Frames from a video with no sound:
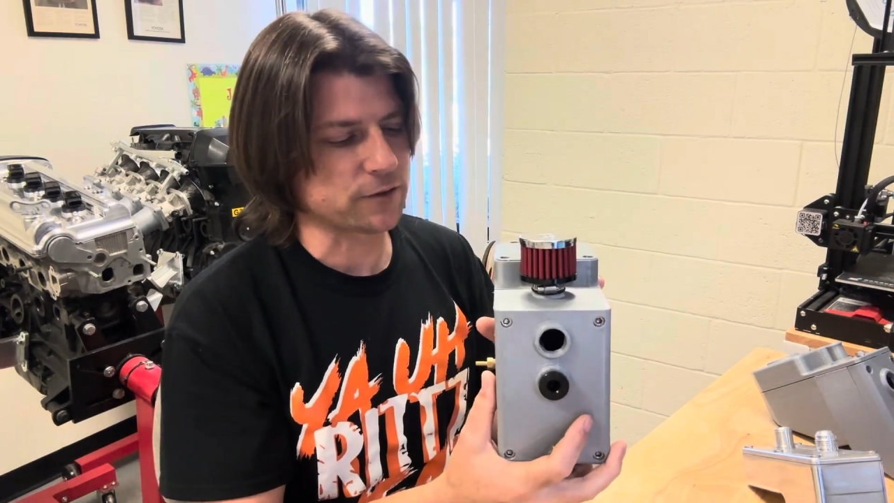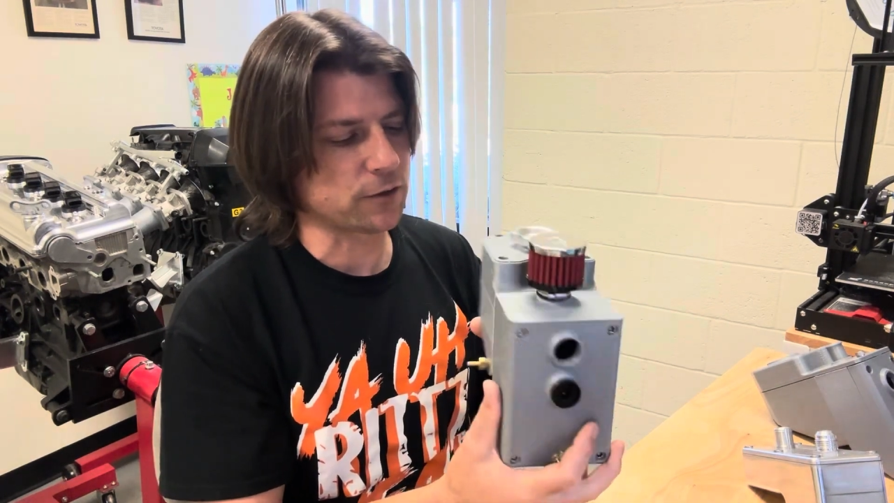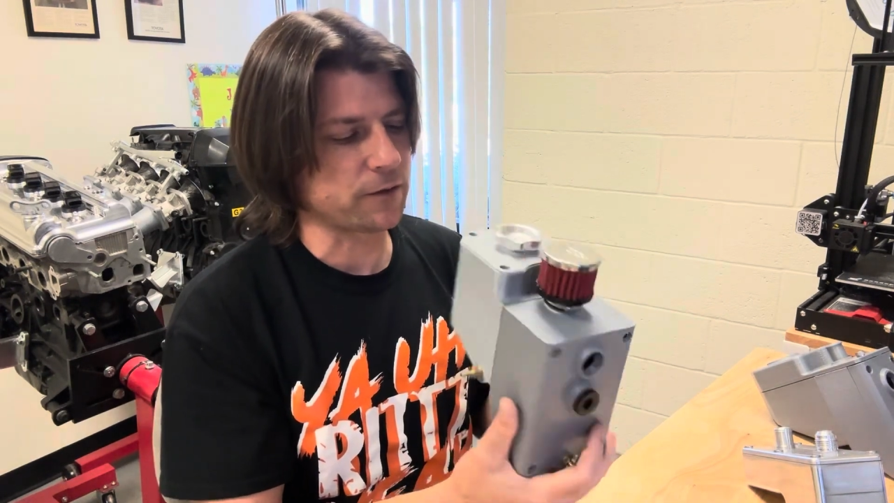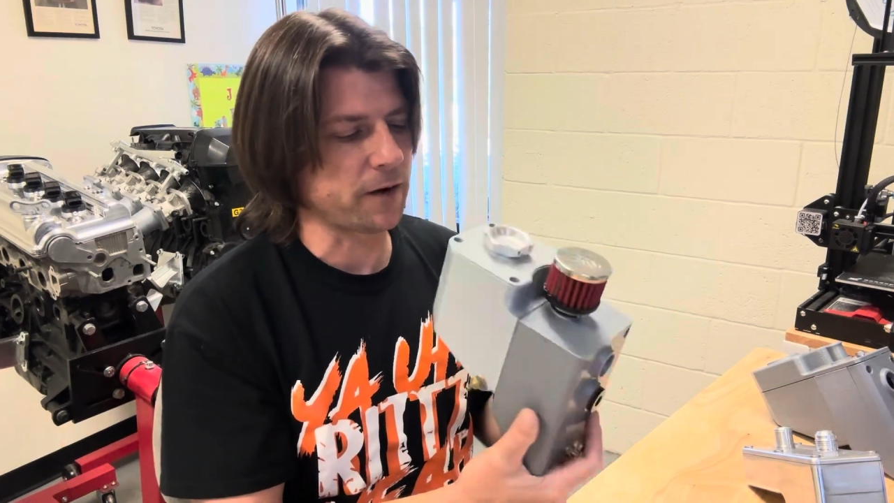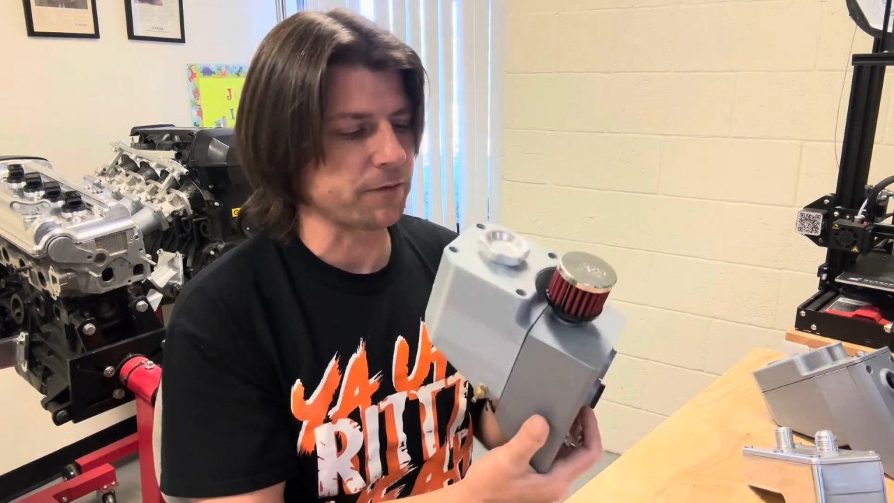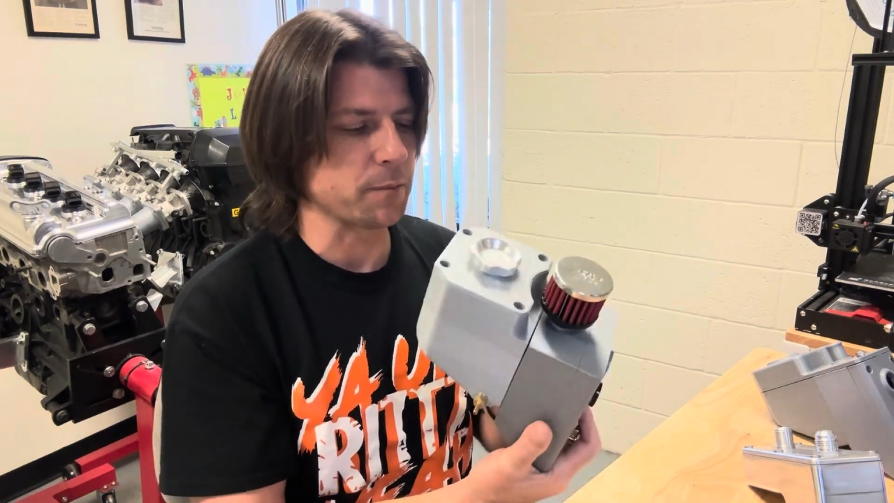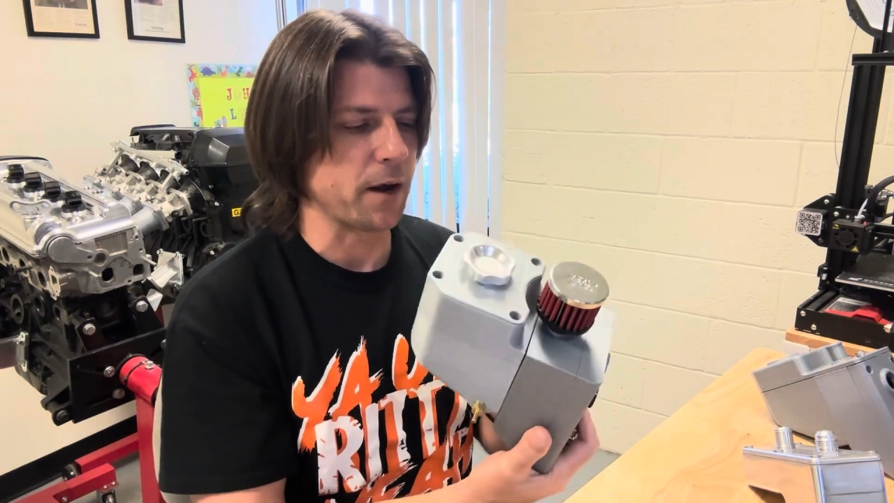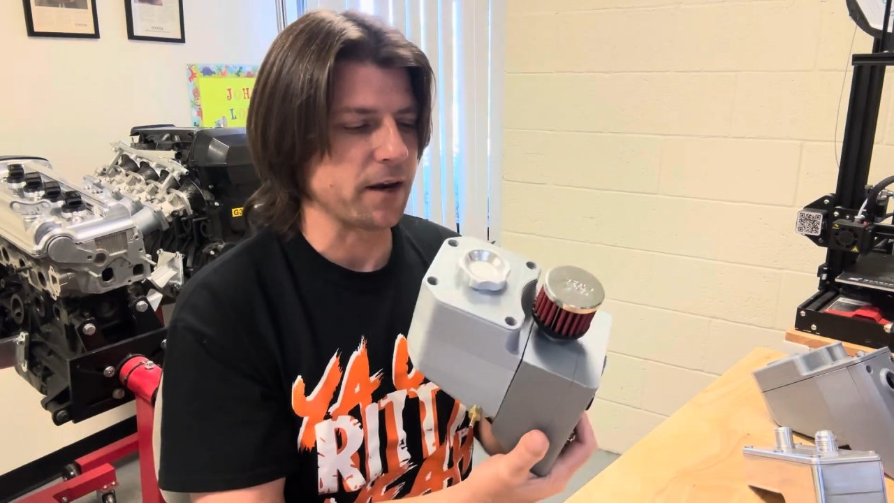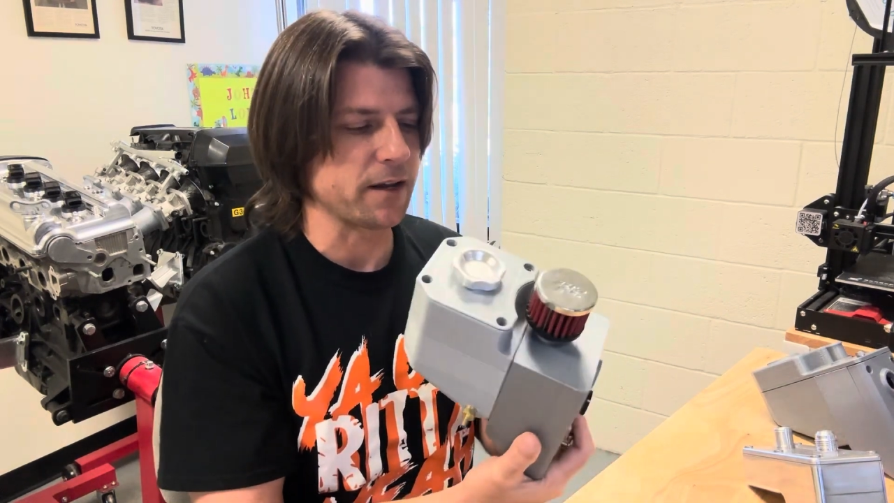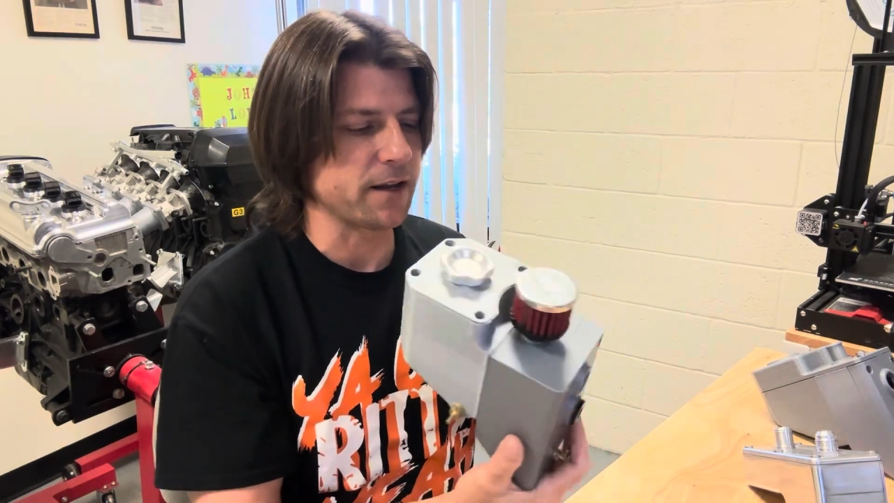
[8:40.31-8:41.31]
serve
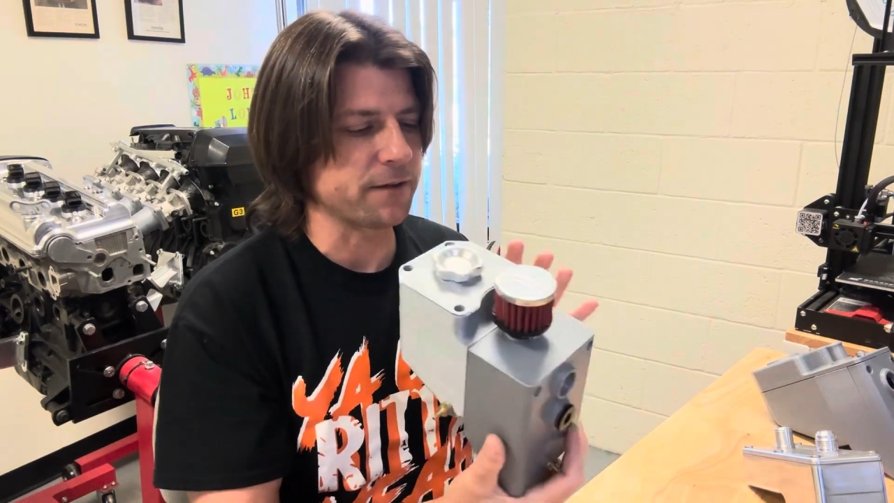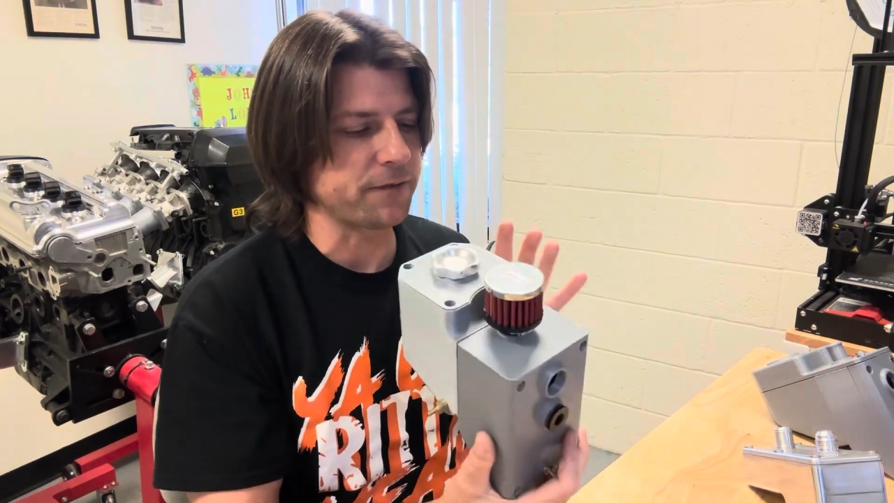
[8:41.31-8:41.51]
everybody if